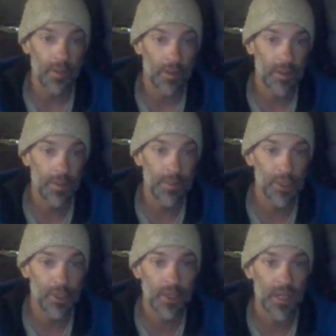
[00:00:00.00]
the
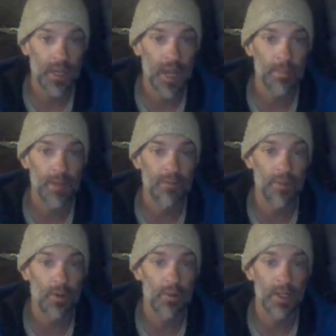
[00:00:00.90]
mission cannot be
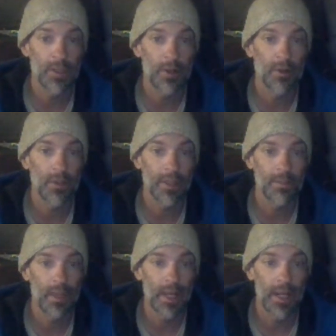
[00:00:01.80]
flown as currently
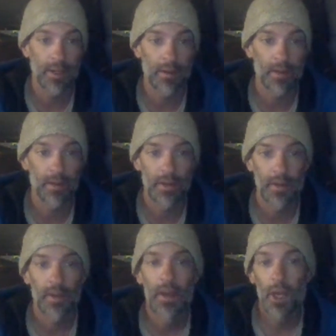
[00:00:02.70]
planned.
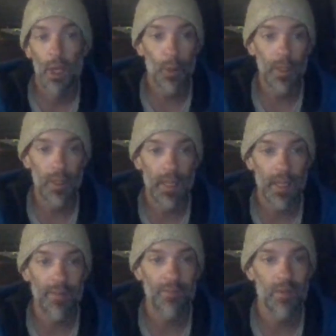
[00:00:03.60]
ULA
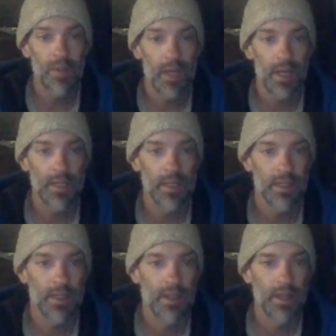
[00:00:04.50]
emphasized
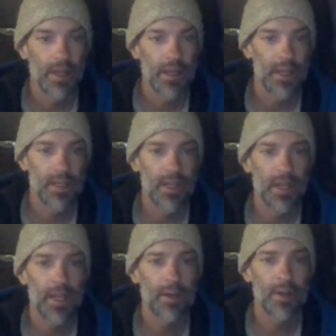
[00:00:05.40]
its
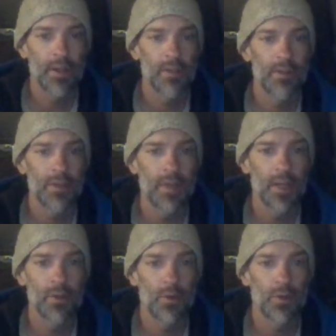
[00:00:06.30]
adherence to
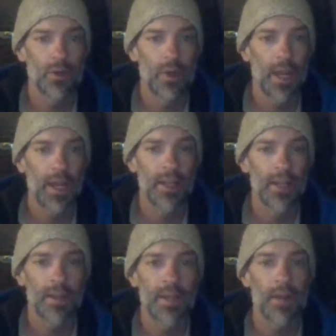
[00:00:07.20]
schedule and its
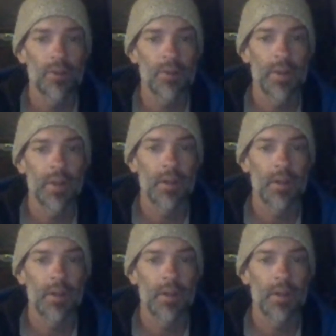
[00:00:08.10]
announcement